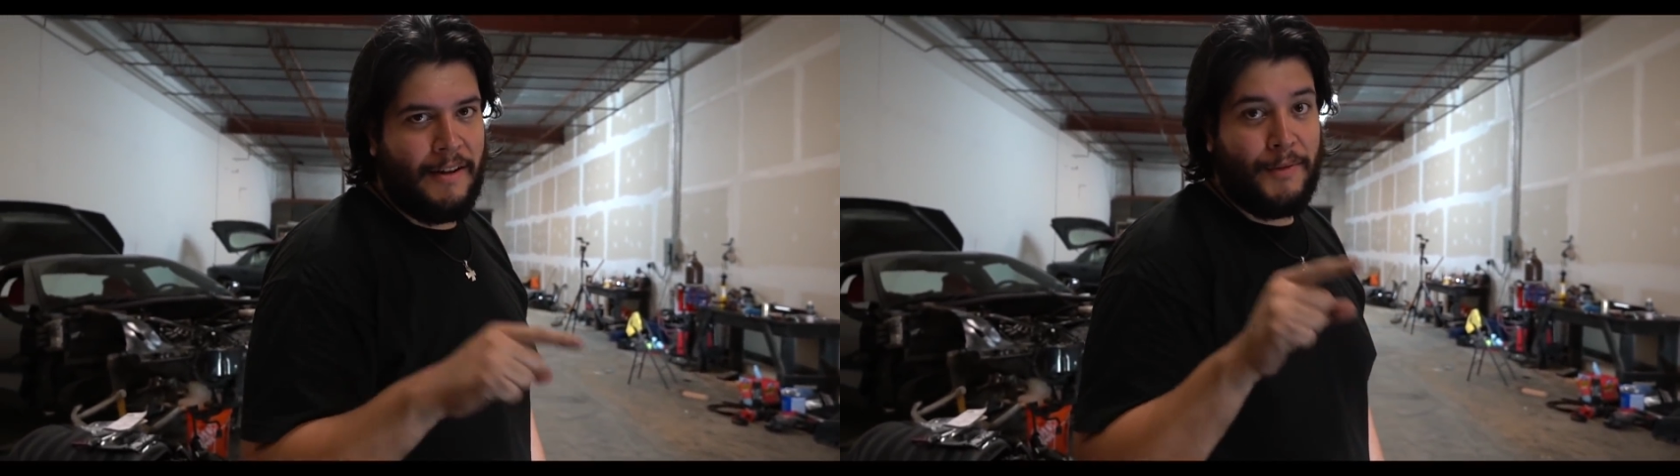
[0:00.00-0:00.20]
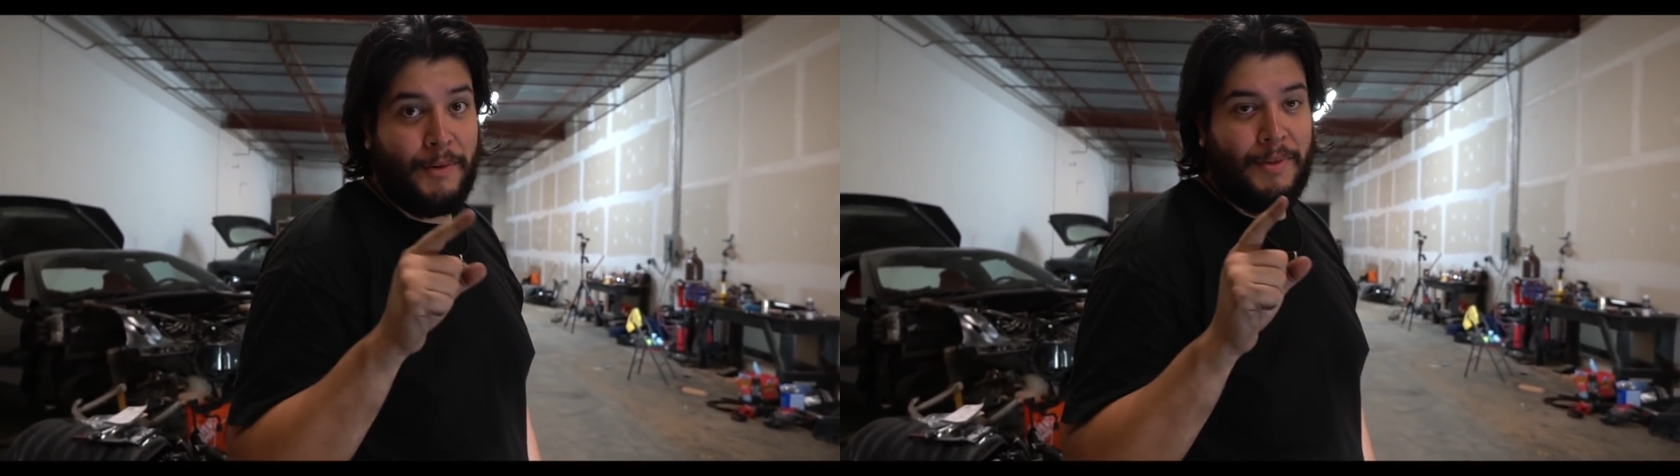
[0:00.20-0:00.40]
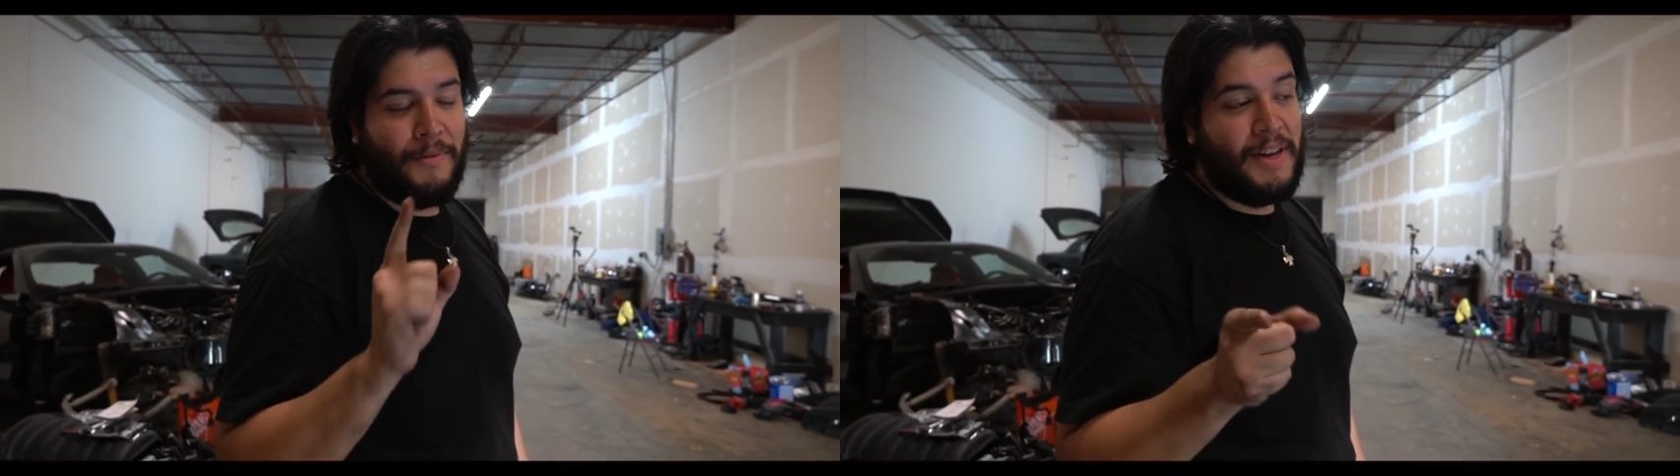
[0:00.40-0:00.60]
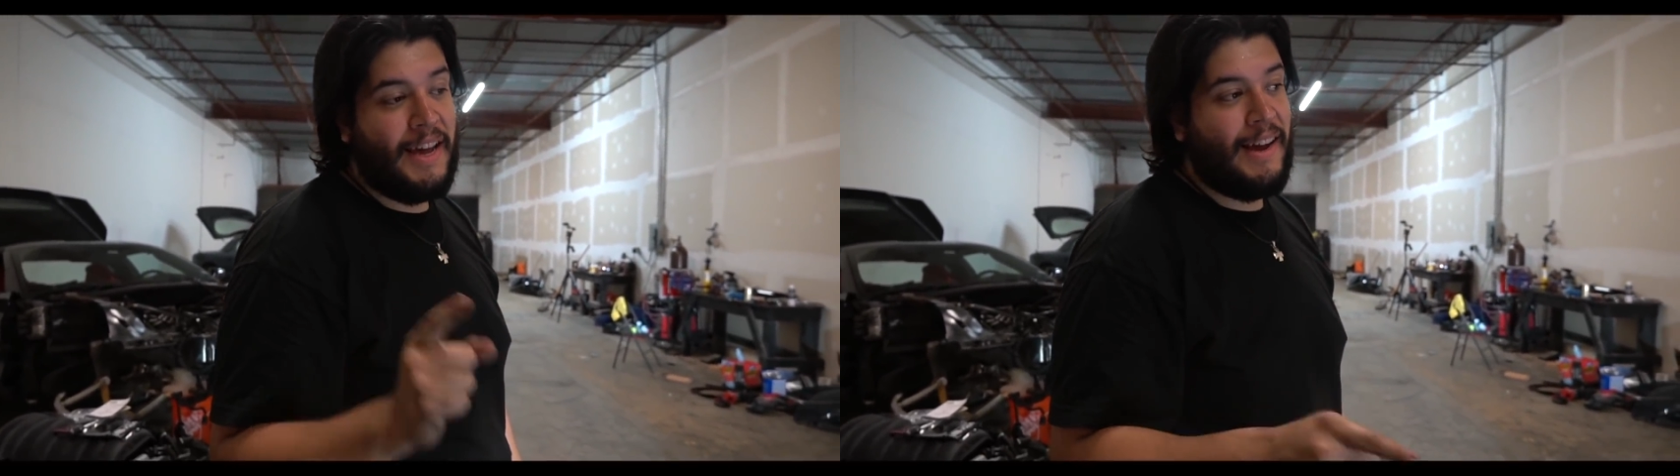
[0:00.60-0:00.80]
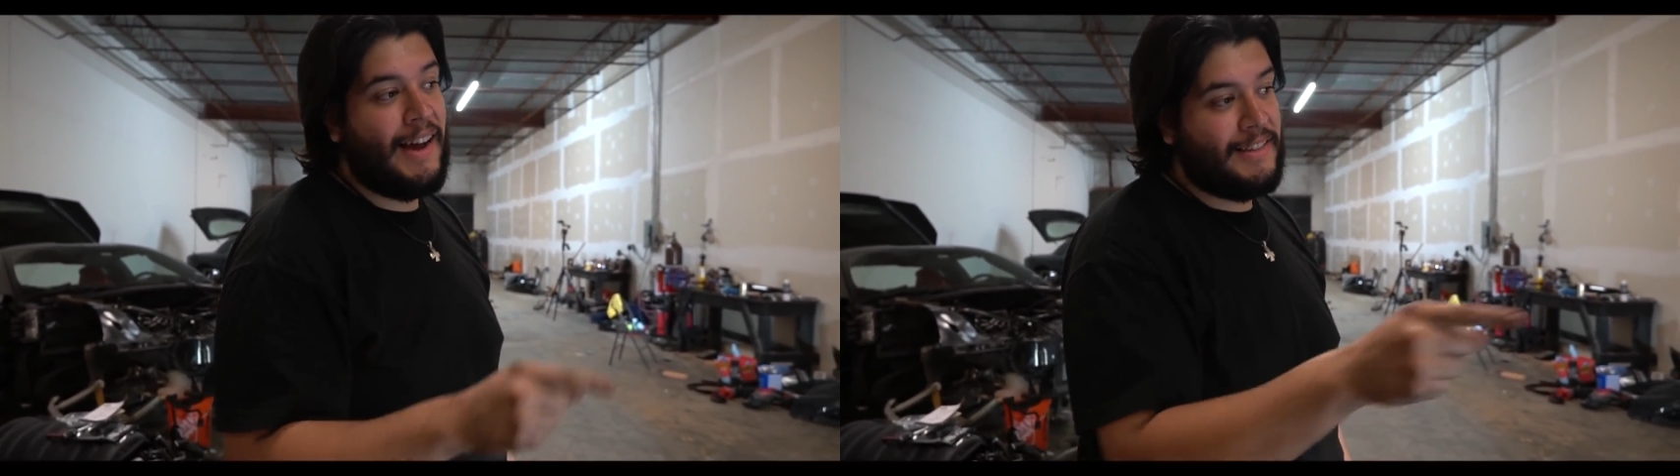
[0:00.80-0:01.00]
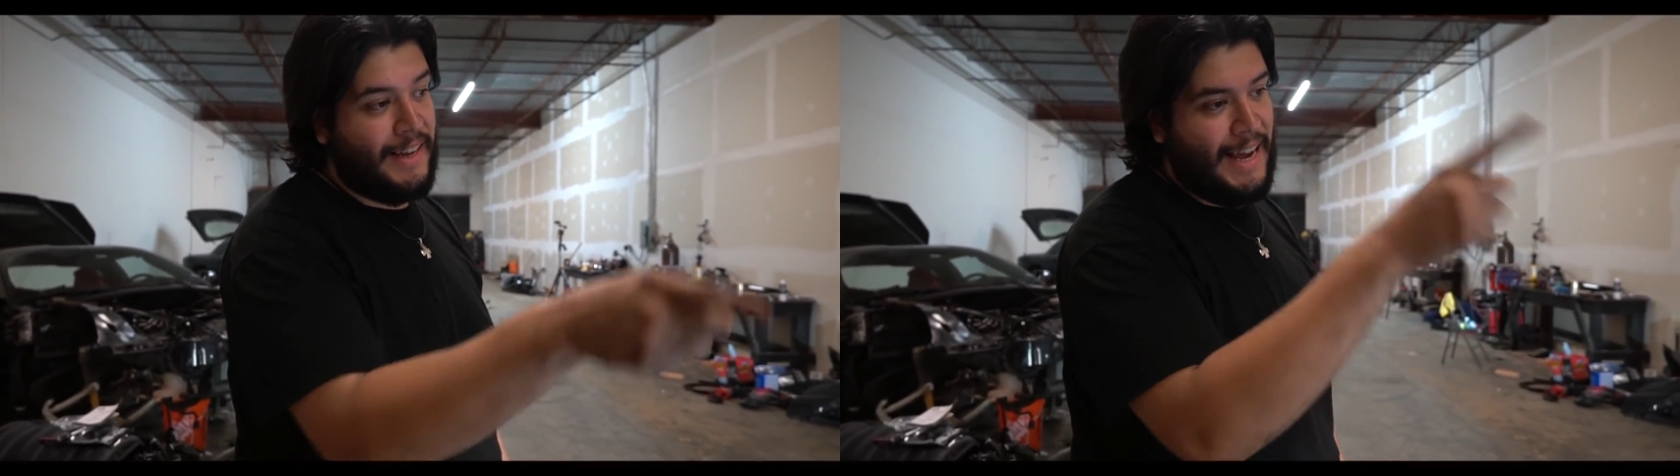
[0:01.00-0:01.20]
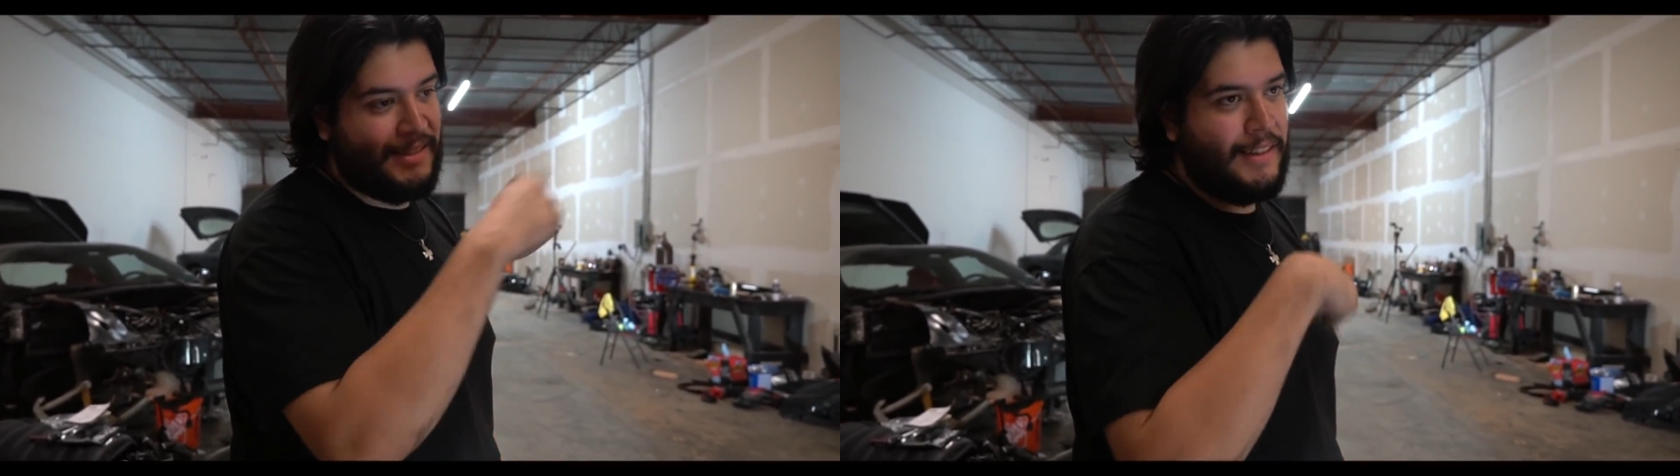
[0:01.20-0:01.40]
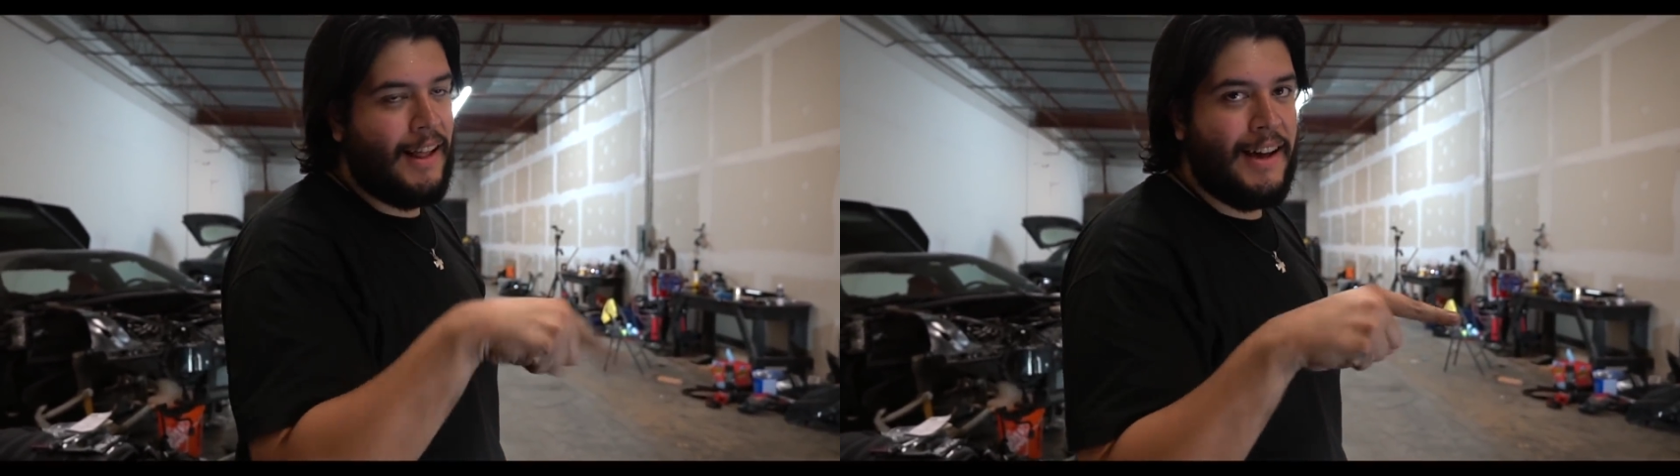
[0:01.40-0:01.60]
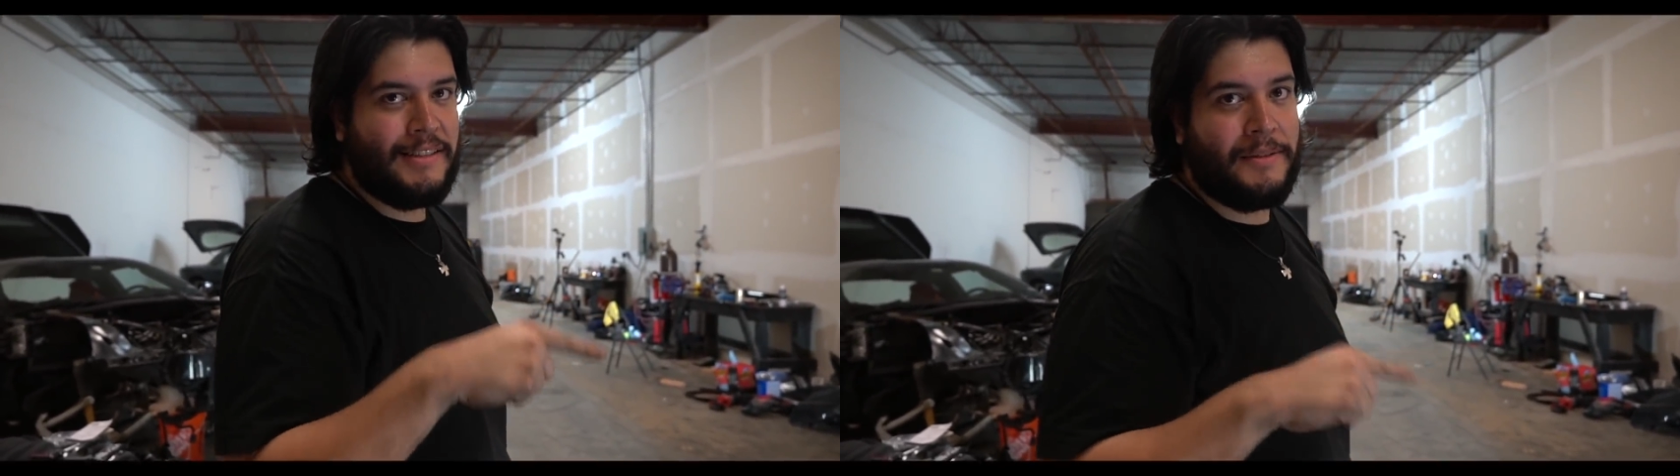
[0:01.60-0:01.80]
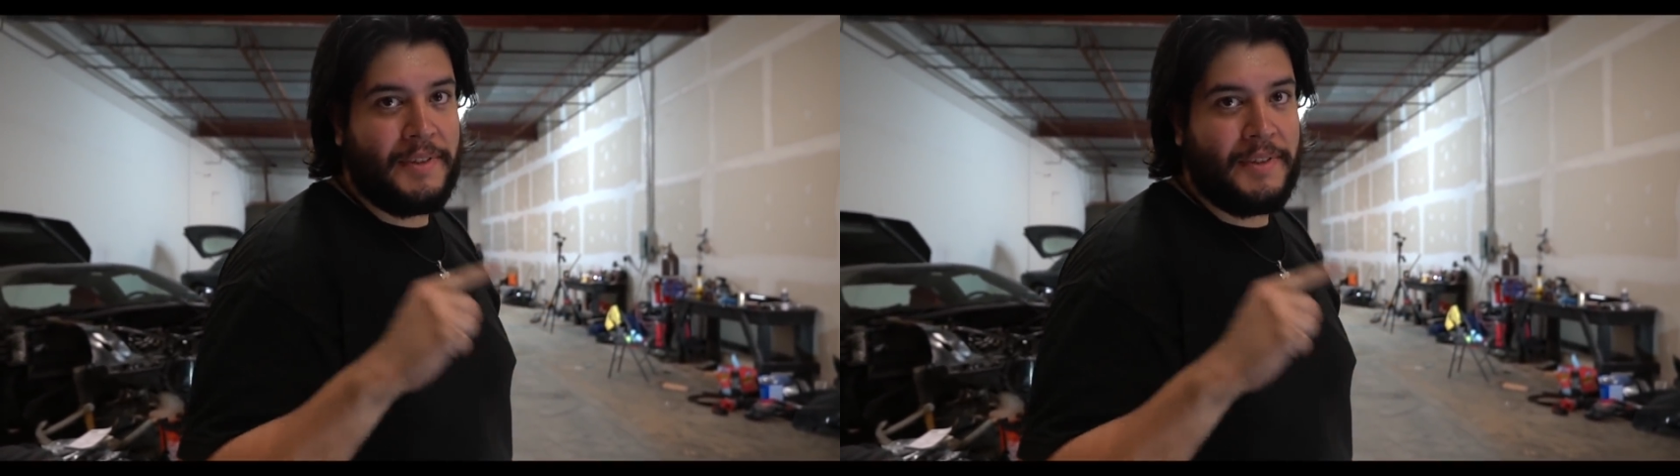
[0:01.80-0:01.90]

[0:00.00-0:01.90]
If you, the V8 guys, it has the lines.